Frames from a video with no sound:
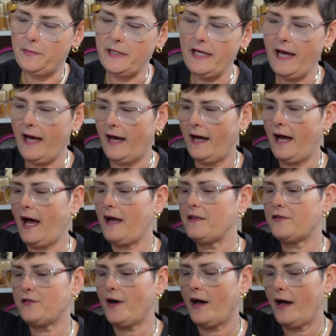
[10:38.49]
But yeah, I
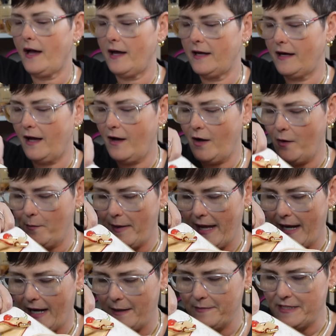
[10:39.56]
thought, oh
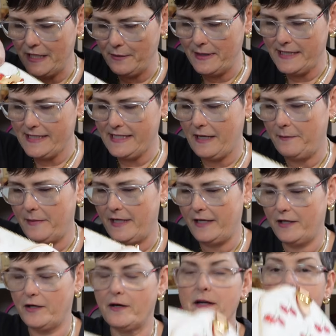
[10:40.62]
man, I'm doing something
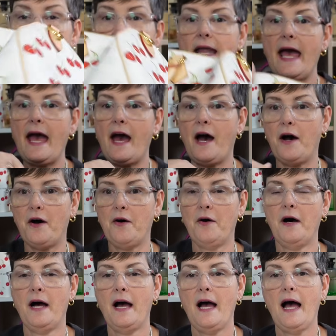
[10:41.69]
here. Now,
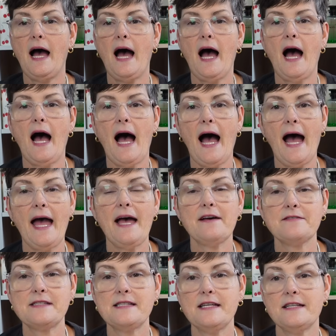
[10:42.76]
I
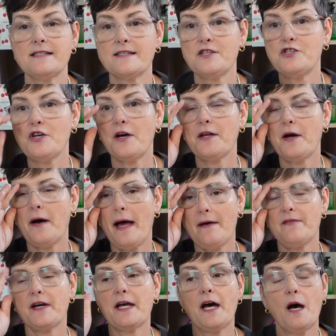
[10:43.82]
have since, because y'all know I
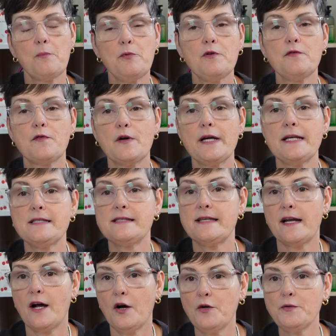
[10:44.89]
have a couple friends
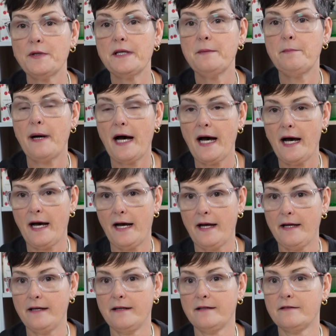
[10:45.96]
that only
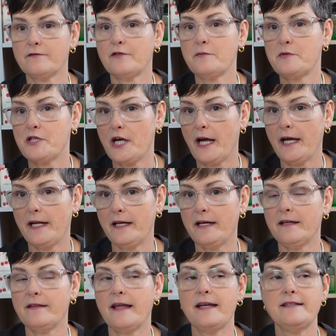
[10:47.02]
buy from
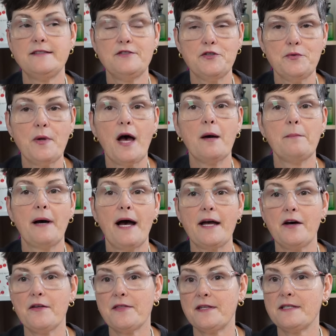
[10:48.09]
China. They do not buy
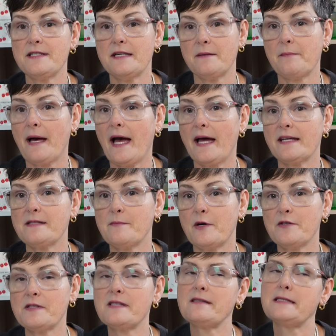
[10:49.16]
authentic bags
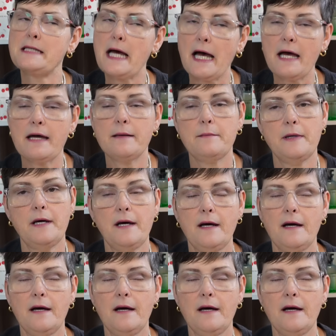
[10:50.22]
most of the time.